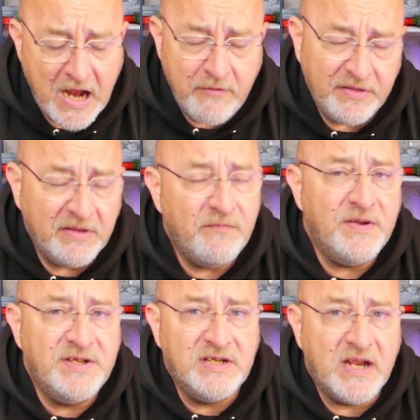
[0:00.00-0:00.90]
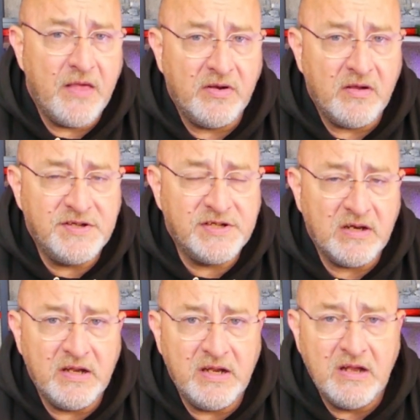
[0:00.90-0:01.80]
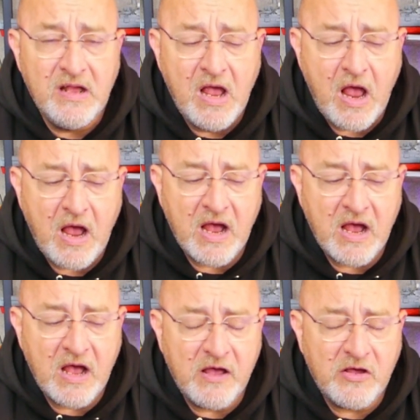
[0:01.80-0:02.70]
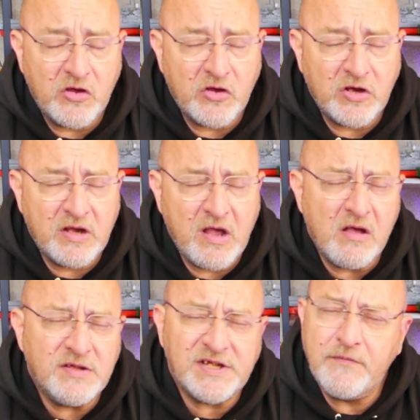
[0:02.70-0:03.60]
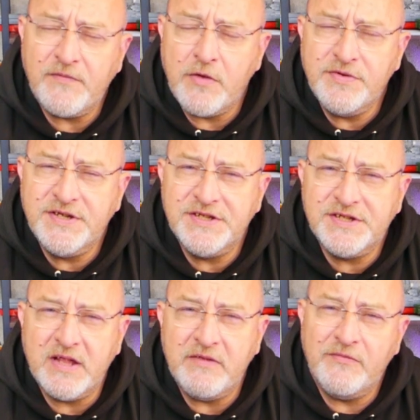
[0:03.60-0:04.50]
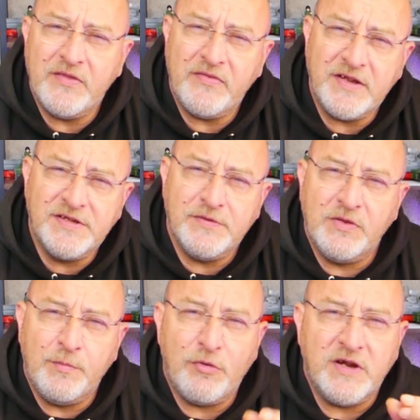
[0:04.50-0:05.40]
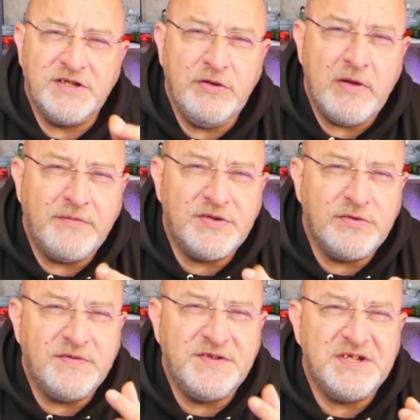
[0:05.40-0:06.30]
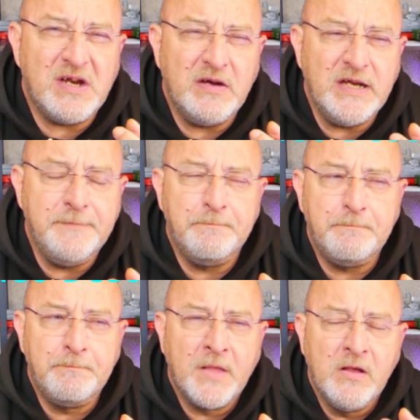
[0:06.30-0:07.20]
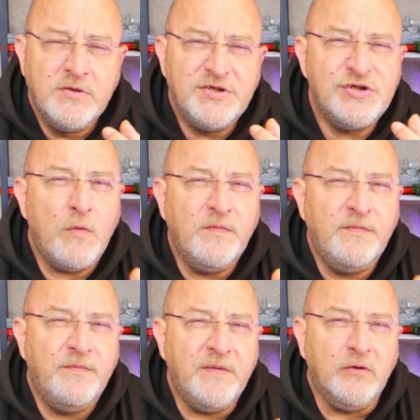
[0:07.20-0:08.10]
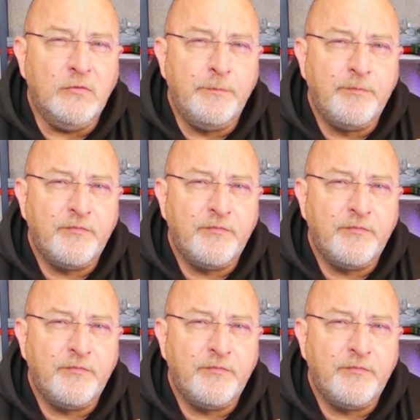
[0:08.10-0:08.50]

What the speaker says: Everything fitted together nicely. Kazi, I've noticed that the bricks do have a sort of slightly soft feel.